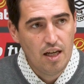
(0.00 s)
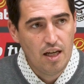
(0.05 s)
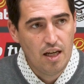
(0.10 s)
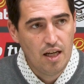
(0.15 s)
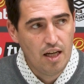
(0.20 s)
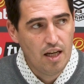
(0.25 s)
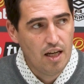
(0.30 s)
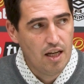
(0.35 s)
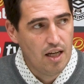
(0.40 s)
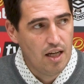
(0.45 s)

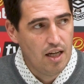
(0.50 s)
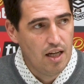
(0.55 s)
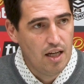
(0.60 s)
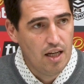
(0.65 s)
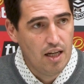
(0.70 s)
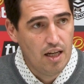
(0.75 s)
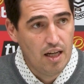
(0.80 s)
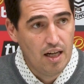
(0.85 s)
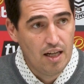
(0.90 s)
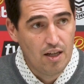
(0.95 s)

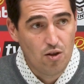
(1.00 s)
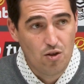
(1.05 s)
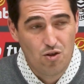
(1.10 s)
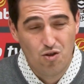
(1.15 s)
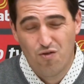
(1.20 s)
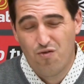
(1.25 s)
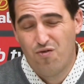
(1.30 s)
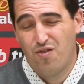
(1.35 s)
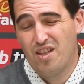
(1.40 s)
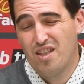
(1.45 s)
Uh, and
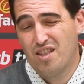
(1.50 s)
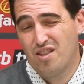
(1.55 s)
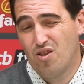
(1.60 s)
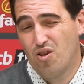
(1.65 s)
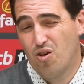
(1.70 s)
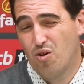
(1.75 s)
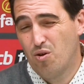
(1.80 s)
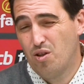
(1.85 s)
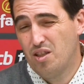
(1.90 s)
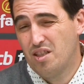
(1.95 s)
also first
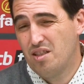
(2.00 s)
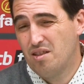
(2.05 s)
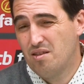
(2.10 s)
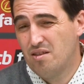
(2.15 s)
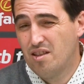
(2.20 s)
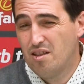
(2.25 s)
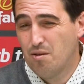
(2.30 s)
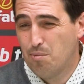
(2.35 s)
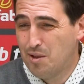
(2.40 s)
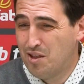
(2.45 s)
goal is
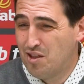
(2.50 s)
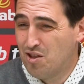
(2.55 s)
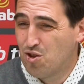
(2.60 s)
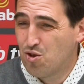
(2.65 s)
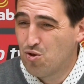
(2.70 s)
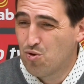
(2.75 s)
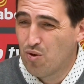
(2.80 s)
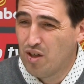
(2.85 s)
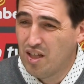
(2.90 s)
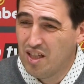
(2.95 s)
a bit
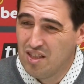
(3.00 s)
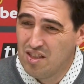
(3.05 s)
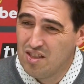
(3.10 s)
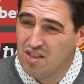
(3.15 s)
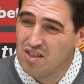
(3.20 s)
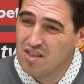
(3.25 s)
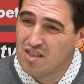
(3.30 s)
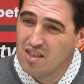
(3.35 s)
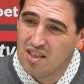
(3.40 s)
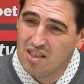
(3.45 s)
strange.
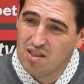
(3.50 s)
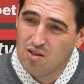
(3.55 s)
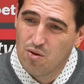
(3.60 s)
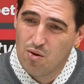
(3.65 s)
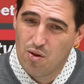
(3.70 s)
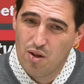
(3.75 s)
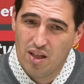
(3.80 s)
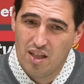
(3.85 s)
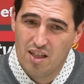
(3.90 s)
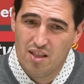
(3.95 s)
I don't
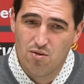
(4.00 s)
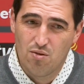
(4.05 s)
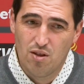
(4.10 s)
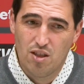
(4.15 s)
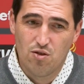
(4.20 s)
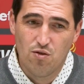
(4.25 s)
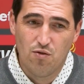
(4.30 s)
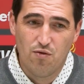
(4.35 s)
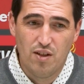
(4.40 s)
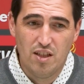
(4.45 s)
think he tries
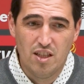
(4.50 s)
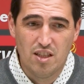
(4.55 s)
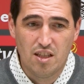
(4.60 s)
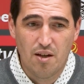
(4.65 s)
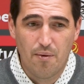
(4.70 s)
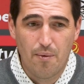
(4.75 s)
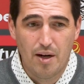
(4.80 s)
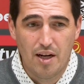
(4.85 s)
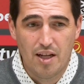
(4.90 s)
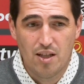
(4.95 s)
to finish
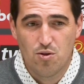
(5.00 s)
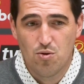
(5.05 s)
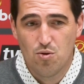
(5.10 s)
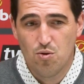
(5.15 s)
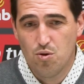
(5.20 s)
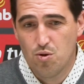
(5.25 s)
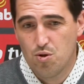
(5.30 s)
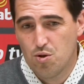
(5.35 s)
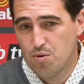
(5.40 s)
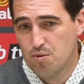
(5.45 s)
Gabriel
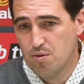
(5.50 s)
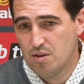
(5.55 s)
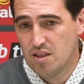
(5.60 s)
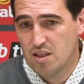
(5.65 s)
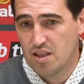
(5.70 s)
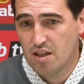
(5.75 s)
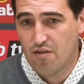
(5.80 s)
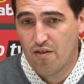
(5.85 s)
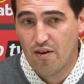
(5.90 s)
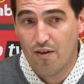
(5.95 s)
Jesus.
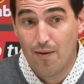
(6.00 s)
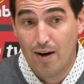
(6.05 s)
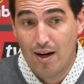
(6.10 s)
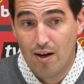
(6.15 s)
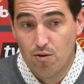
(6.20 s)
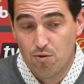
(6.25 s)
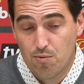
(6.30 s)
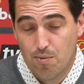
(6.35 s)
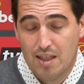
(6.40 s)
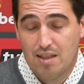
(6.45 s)
It's a
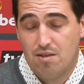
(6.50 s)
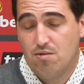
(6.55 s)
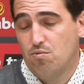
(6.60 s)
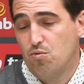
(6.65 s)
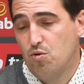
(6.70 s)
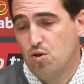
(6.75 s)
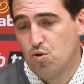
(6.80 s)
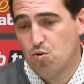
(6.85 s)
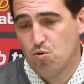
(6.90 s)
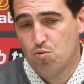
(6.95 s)
rebound, but
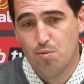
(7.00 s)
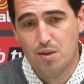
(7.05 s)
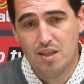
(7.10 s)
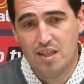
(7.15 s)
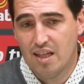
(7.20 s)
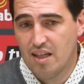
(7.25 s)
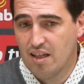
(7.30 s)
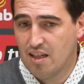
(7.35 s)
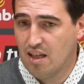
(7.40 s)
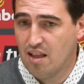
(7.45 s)
we should be
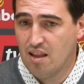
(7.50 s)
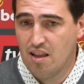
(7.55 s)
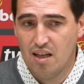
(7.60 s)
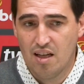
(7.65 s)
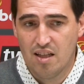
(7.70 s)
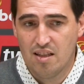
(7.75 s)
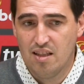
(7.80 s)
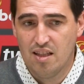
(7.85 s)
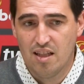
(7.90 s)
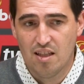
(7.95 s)
there.
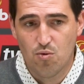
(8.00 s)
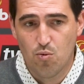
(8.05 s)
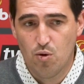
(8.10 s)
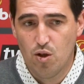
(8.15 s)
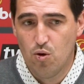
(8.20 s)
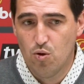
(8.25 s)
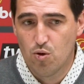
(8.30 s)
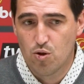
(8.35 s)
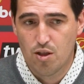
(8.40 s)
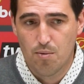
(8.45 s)
At the end, we
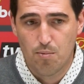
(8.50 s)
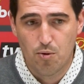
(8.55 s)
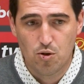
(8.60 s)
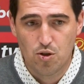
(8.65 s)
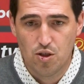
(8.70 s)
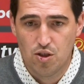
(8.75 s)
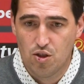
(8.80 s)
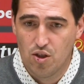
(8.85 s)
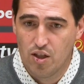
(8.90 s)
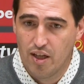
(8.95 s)
lose the
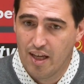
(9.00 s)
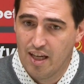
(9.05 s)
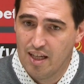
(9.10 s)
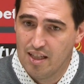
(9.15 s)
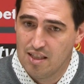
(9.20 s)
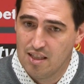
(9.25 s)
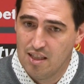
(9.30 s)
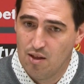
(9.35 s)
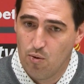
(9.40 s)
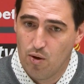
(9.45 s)
position
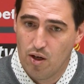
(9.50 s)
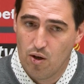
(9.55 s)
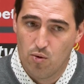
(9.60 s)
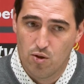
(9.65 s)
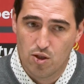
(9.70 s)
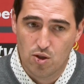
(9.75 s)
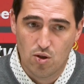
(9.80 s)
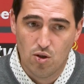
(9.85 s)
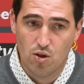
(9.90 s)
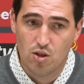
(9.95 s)
against the one who
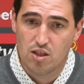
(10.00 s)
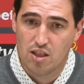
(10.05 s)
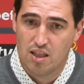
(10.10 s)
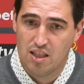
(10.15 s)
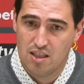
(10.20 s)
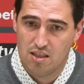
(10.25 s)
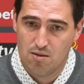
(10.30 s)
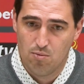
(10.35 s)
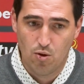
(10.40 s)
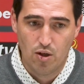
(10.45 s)
scores,
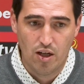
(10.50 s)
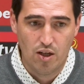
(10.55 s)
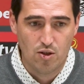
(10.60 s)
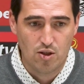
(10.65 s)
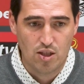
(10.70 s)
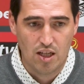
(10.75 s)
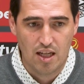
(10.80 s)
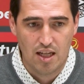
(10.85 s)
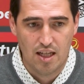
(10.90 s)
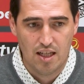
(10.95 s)
against Bukayo
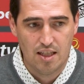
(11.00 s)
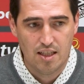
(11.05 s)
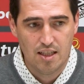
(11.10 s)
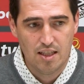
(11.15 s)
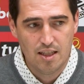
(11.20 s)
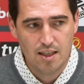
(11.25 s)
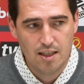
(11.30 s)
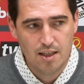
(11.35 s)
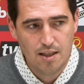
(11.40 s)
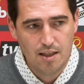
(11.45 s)
Saka.
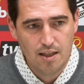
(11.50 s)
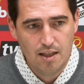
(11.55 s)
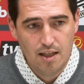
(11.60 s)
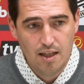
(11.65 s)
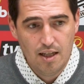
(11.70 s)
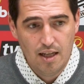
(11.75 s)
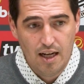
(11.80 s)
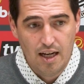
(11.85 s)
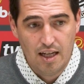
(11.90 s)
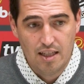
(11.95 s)

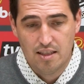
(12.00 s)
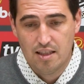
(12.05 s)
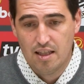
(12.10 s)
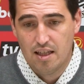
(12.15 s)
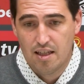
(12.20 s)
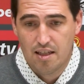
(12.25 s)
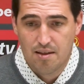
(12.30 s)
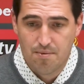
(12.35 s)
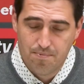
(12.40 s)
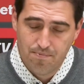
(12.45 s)
And
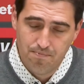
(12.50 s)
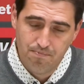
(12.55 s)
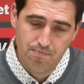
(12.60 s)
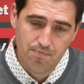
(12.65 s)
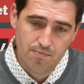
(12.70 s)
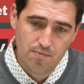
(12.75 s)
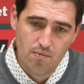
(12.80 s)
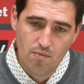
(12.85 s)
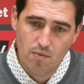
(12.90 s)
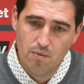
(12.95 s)
are
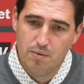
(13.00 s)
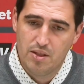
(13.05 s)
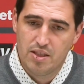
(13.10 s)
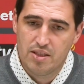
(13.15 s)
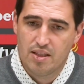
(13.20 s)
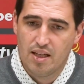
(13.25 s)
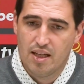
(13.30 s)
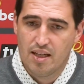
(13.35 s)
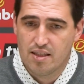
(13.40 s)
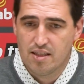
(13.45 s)

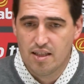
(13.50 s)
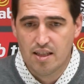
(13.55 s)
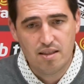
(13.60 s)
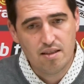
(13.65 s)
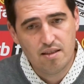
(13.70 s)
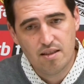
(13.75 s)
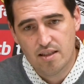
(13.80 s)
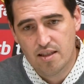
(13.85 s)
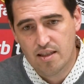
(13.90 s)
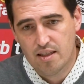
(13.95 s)
mistakes
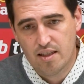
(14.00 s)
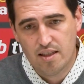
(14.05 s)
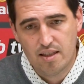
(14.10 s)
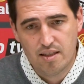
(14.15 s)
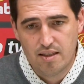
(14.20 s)
that uh,